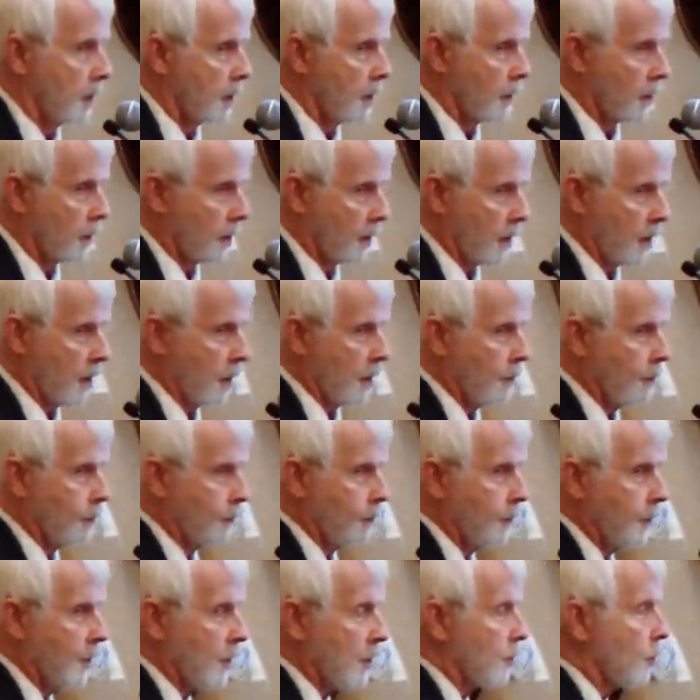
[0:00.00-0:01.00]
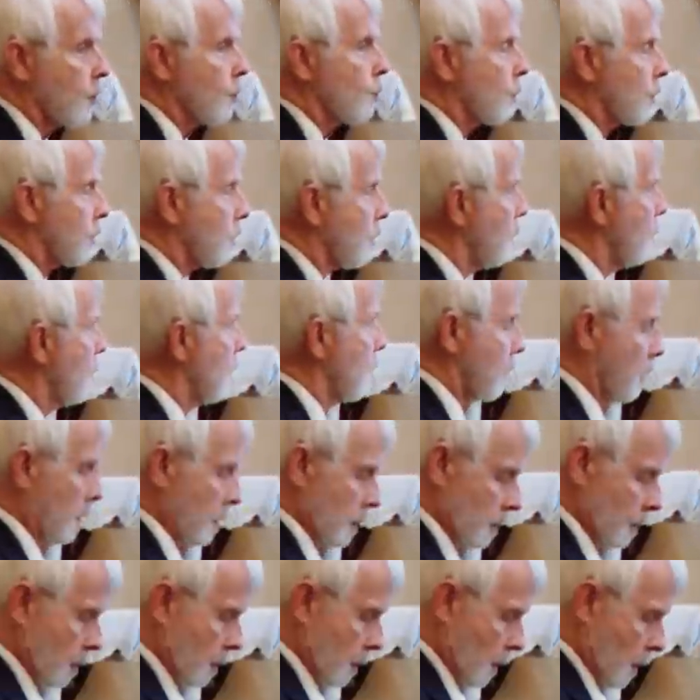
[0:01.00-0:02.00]
Okay, this is what's going
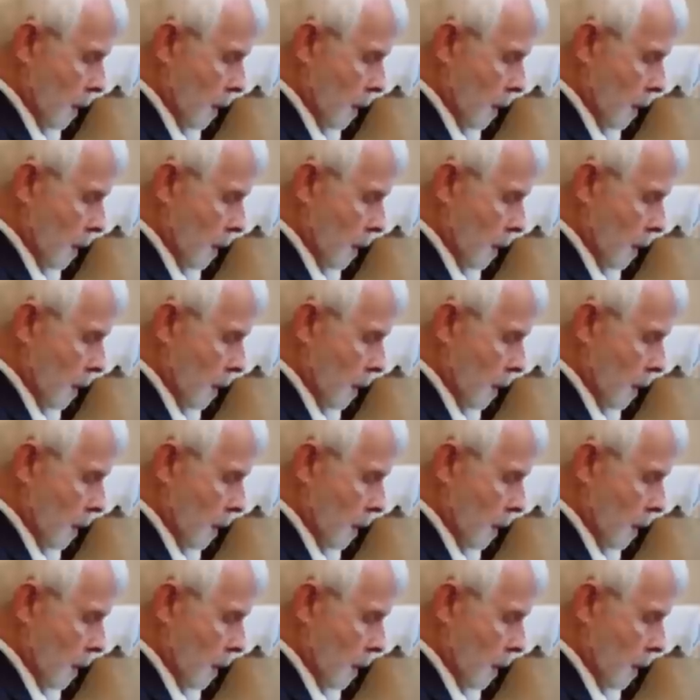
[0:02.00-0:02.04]
on.